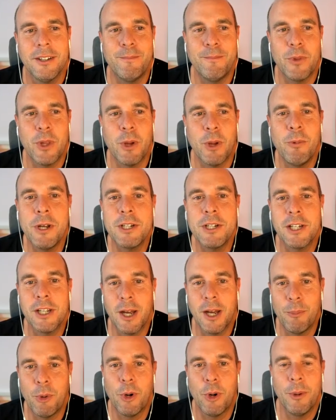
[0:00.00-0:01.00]
Originally, I
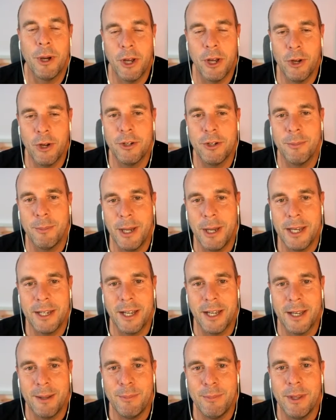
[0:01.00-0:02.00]
bought my own domain
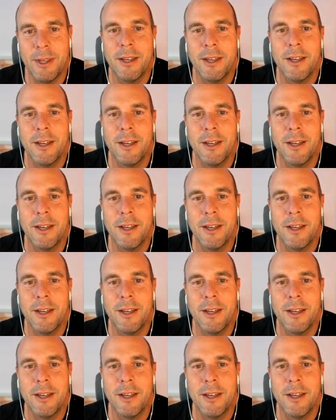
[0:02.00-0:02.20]
name